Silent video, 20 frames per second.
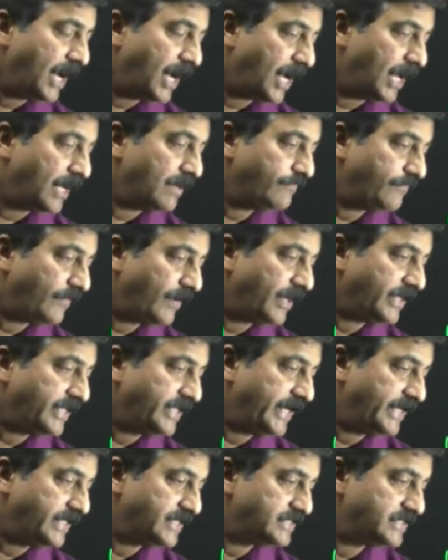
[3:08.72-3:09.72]
alpha
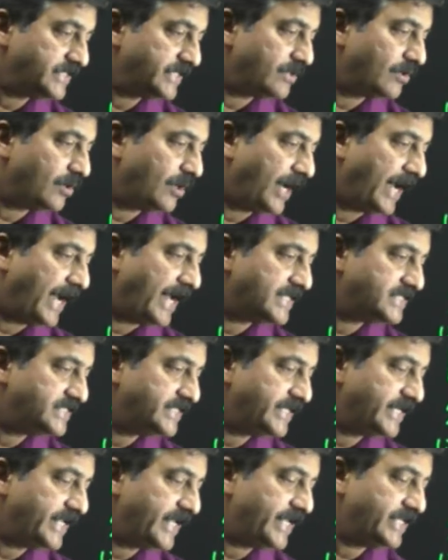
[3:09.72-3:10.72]
ket 0 as
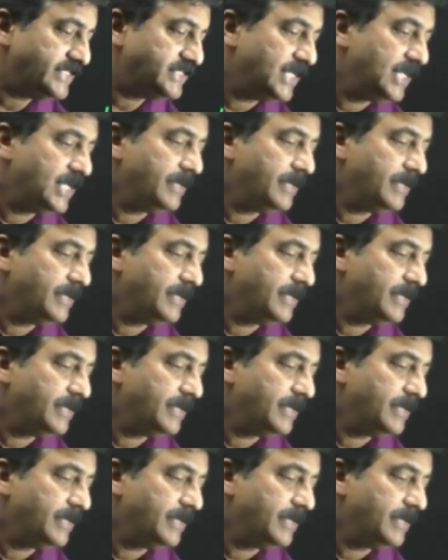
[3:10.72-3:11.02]
it is,